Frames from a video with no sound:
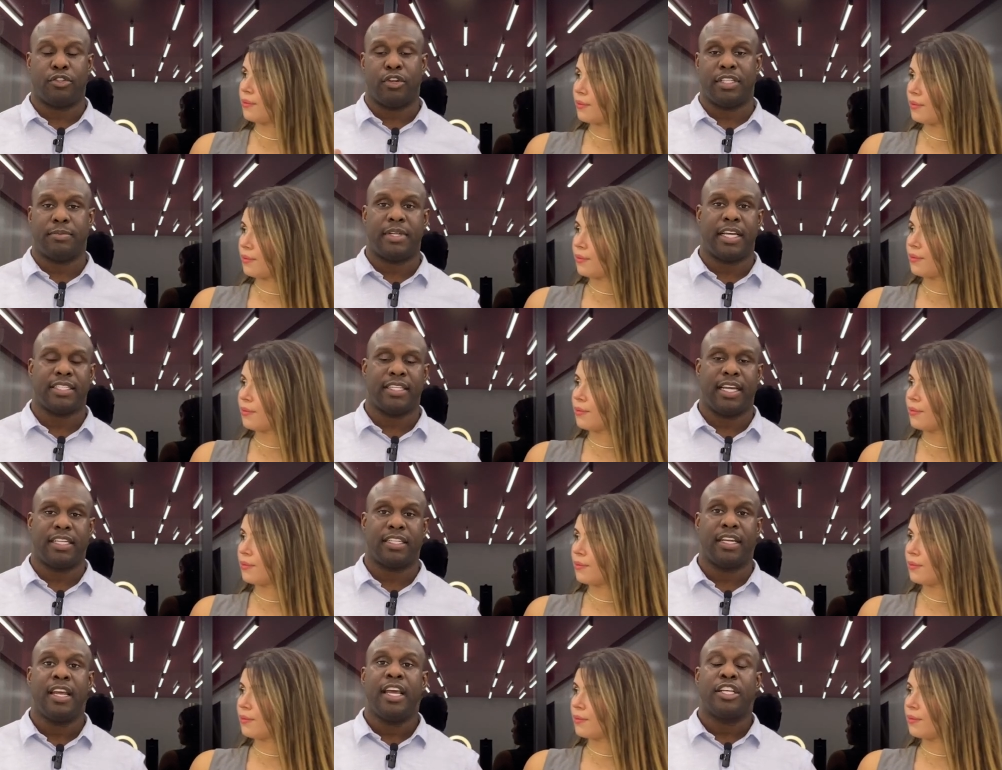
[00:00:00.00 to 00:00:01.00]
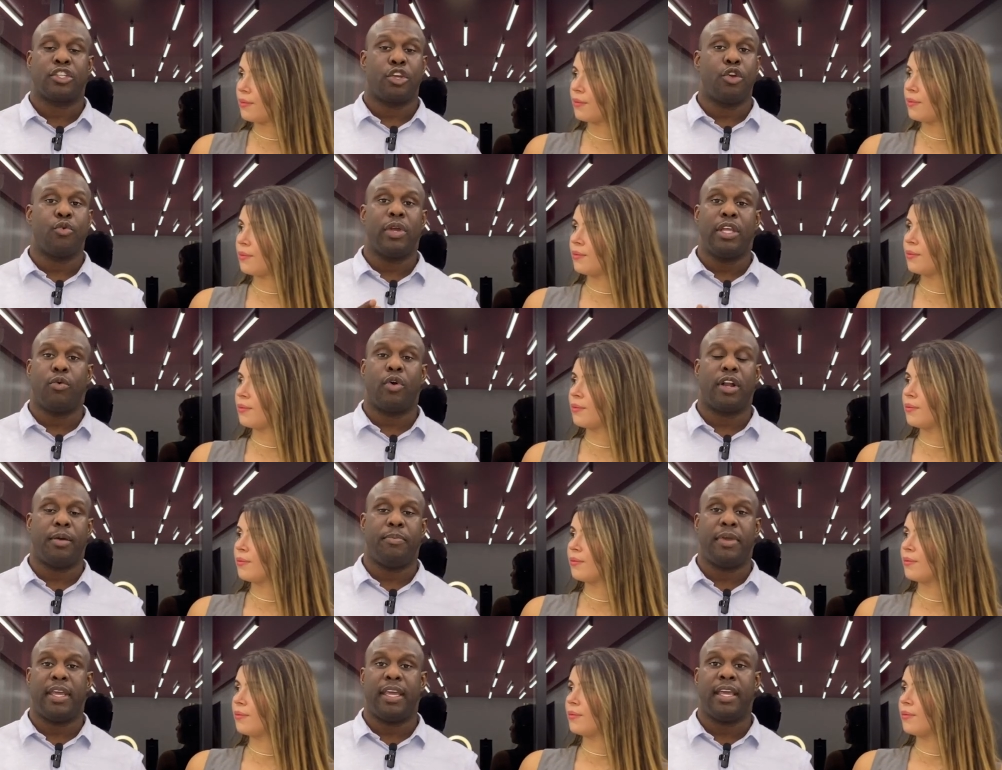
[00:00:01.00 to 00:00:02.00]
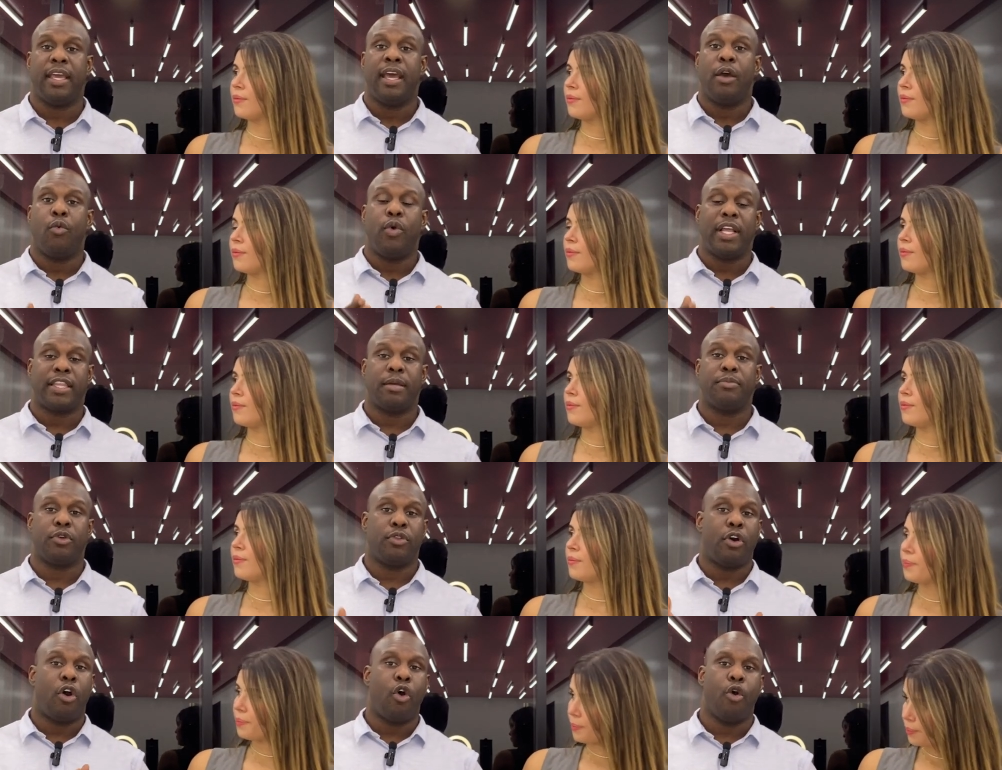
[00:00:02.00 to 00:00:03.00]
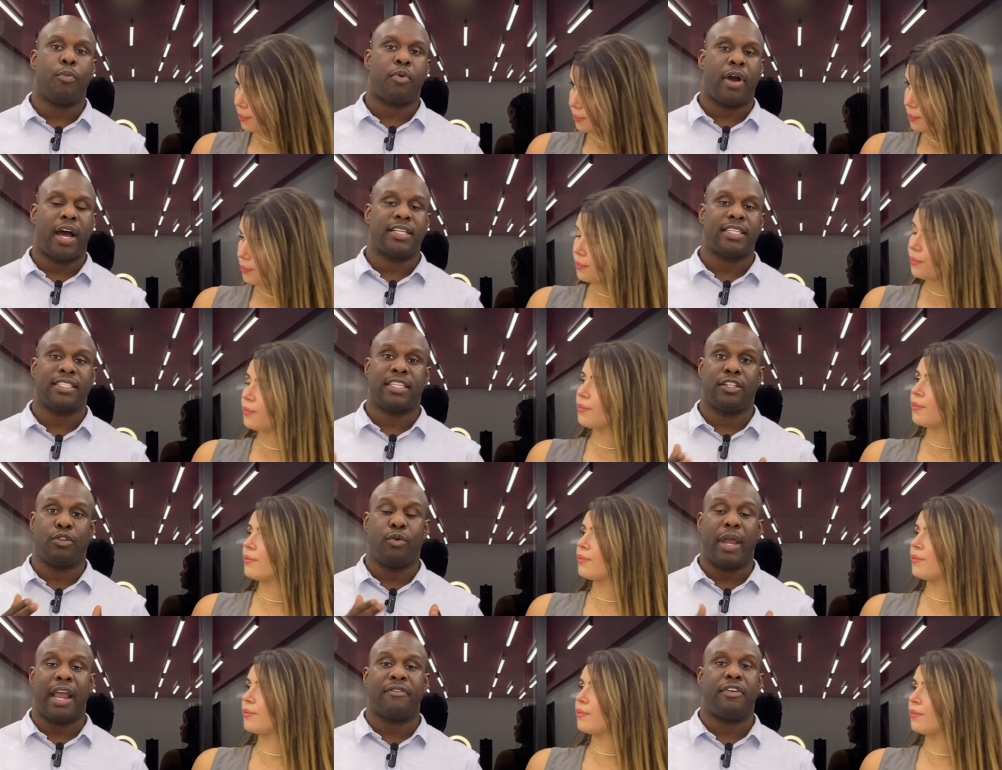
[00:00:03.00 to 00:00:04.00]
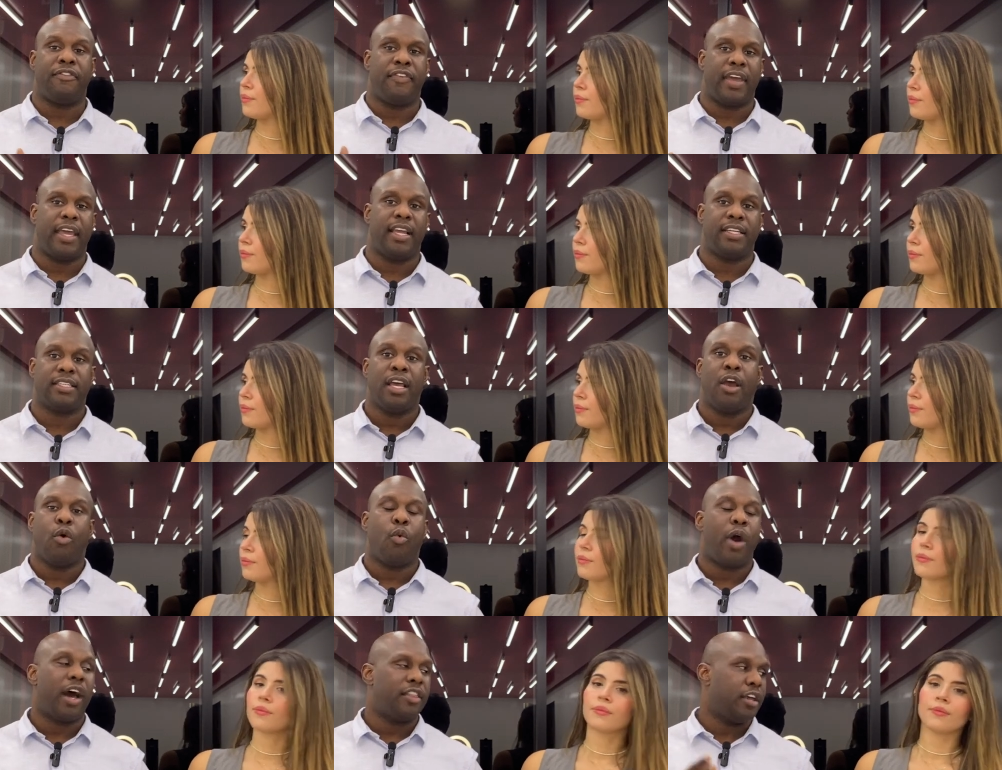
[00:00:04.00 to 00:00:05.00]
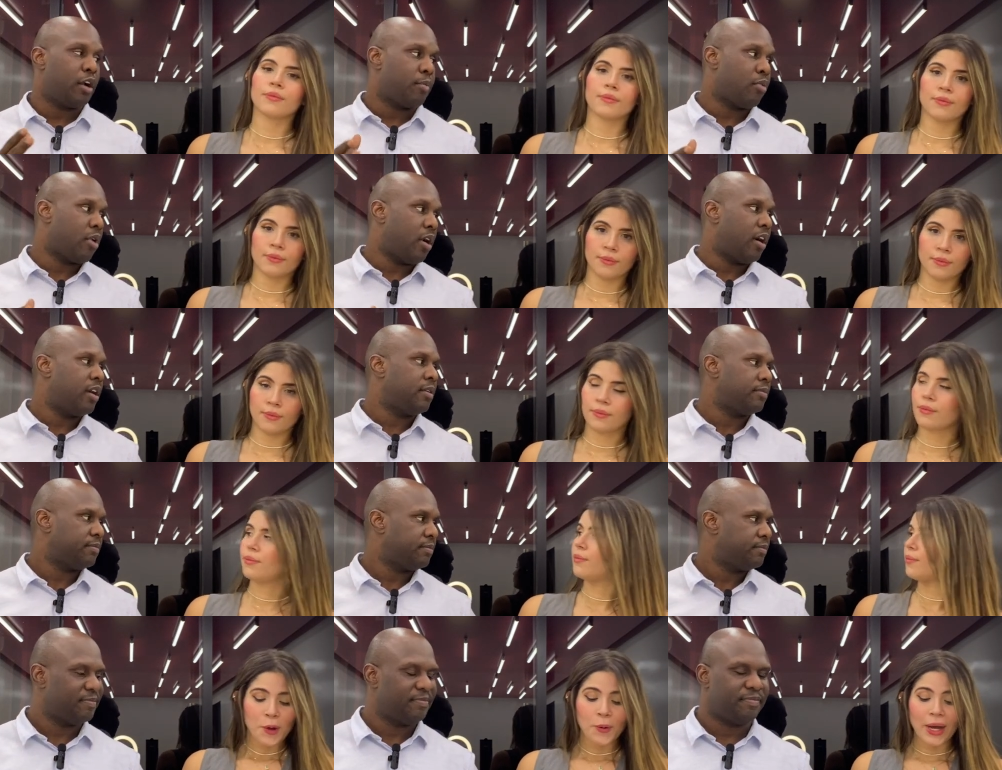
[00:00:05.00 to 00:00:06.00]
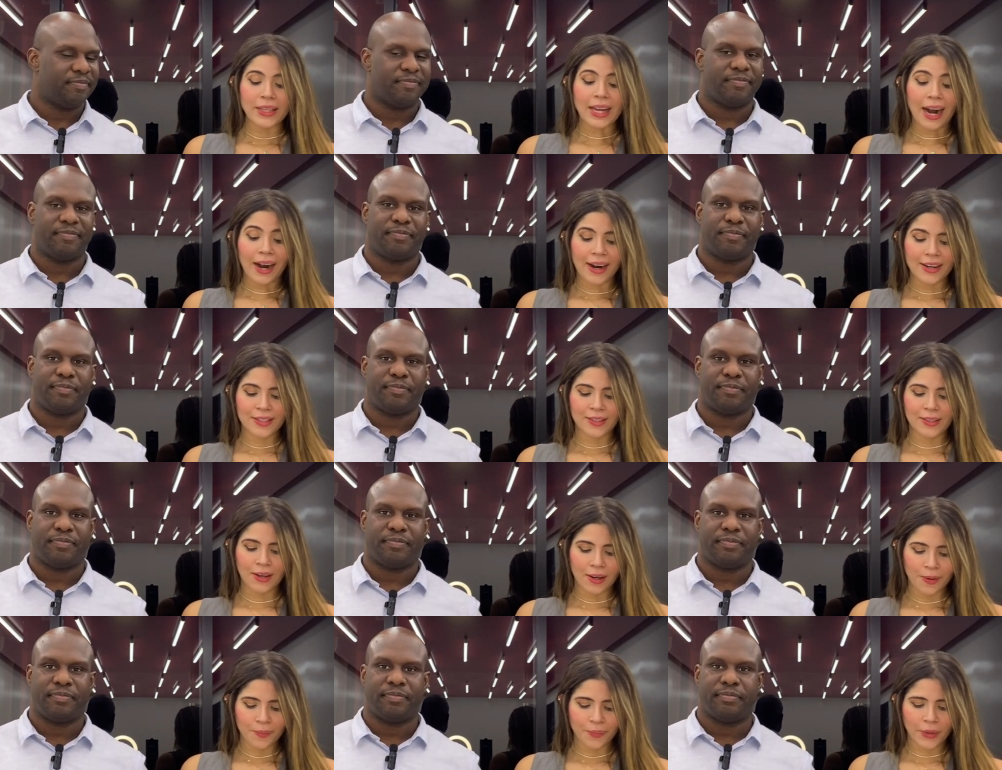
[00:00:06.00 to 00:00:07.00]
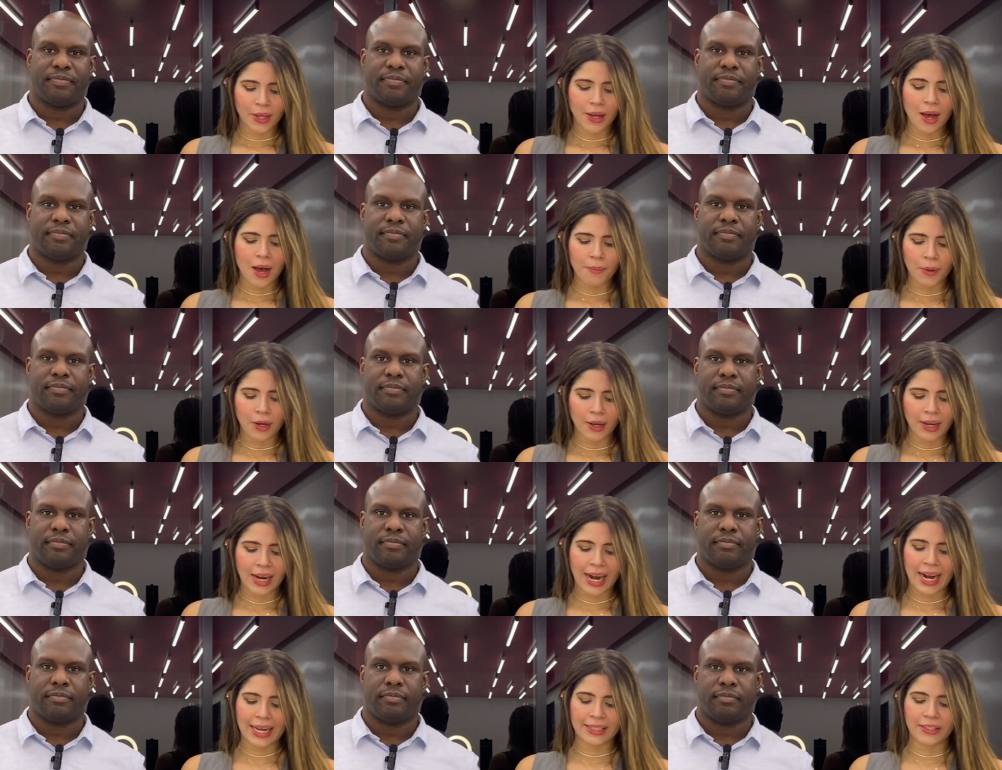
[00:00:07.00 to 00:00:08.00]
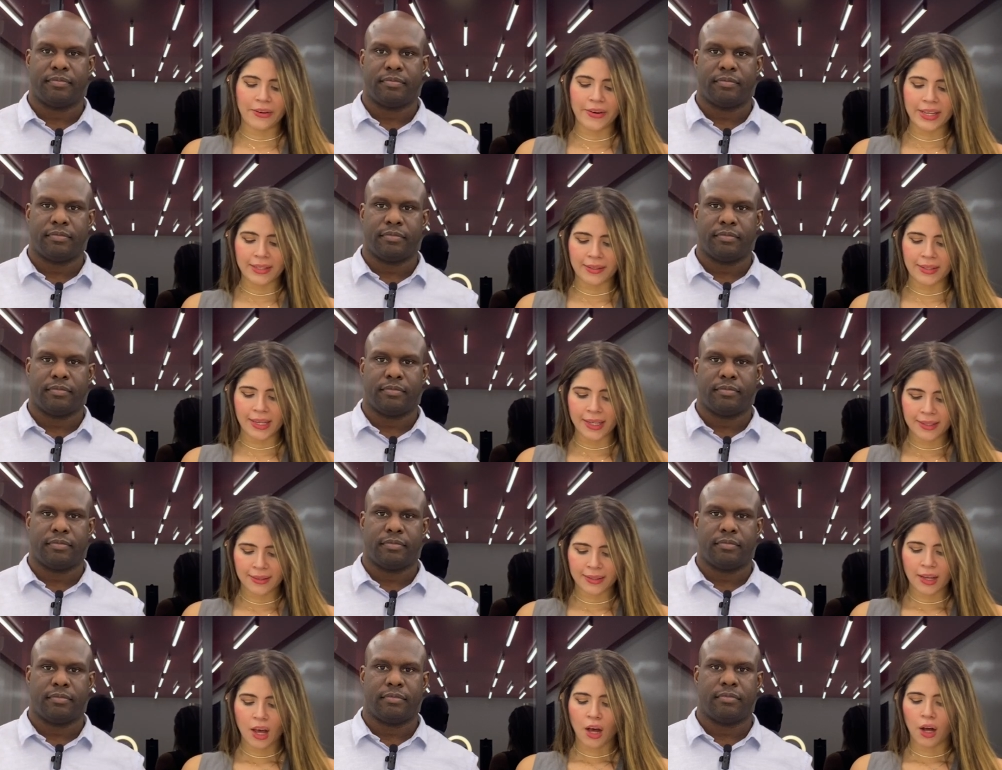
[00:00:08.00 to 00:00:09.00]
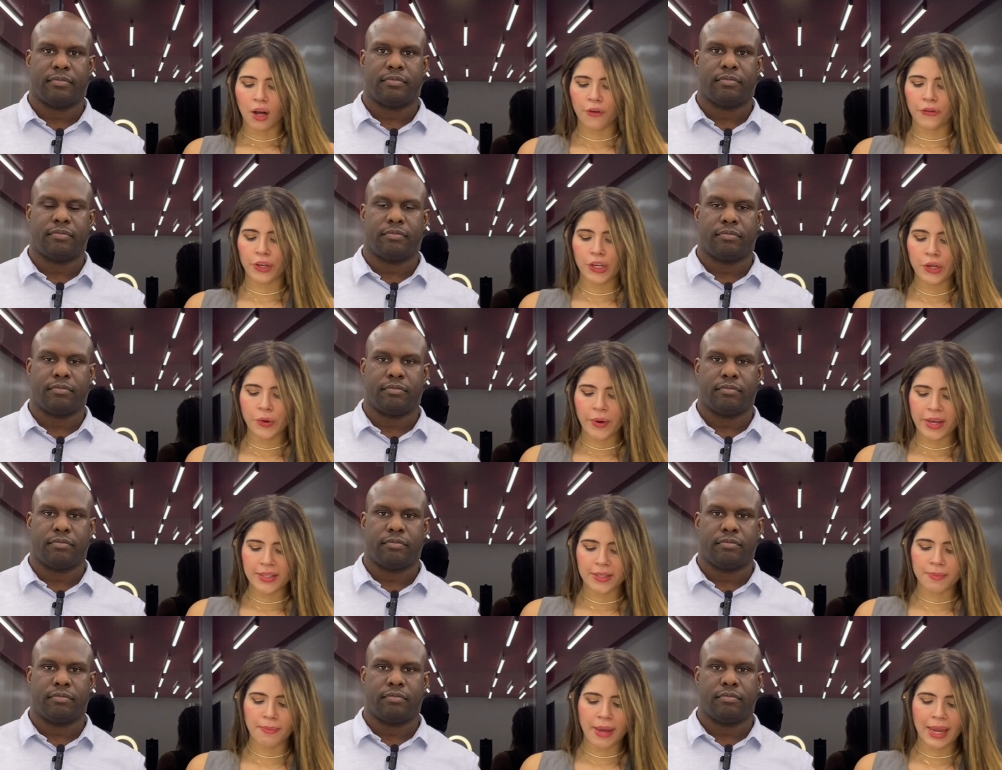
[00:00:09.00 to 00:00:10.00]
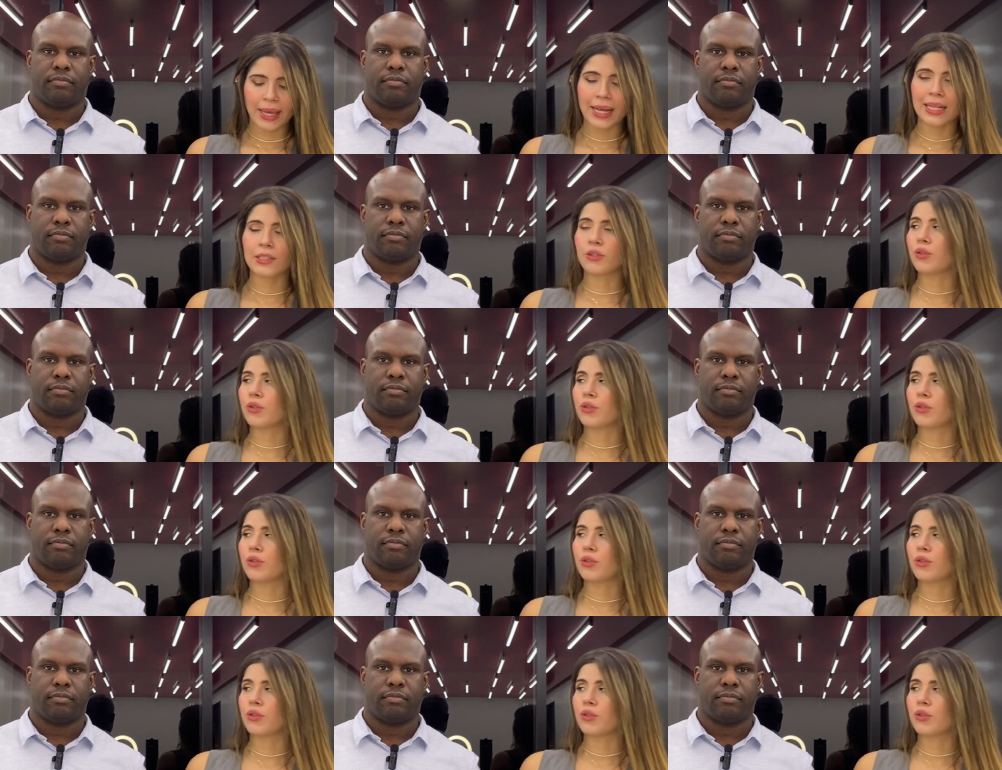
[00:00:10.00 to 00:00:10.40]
Speaker 1: tourism destination destination. So you really want to be with them through the whole process and through every phase while they're abroad.
Speaker 2: What are some common characteristics of US medical